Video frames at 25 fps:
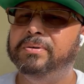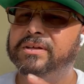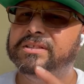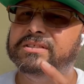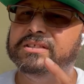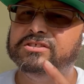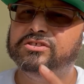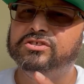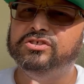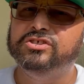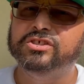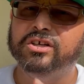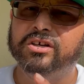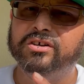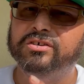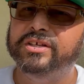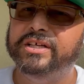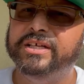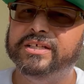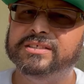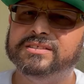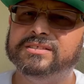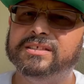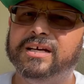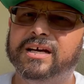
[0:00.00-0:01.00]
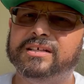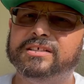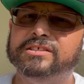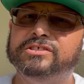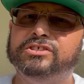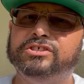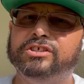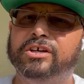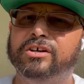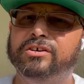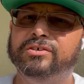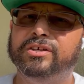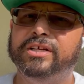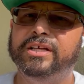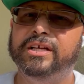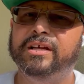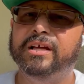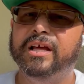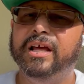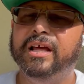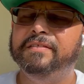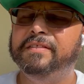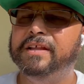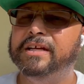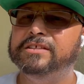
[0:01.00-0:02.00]
But this journey is not a journey
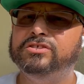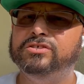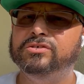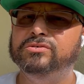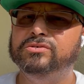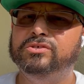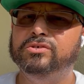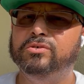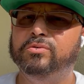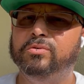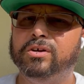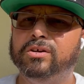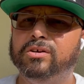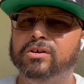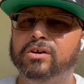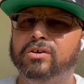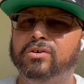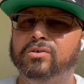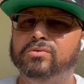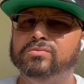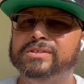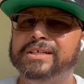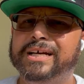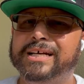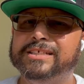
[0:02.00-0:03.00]
that you do alone.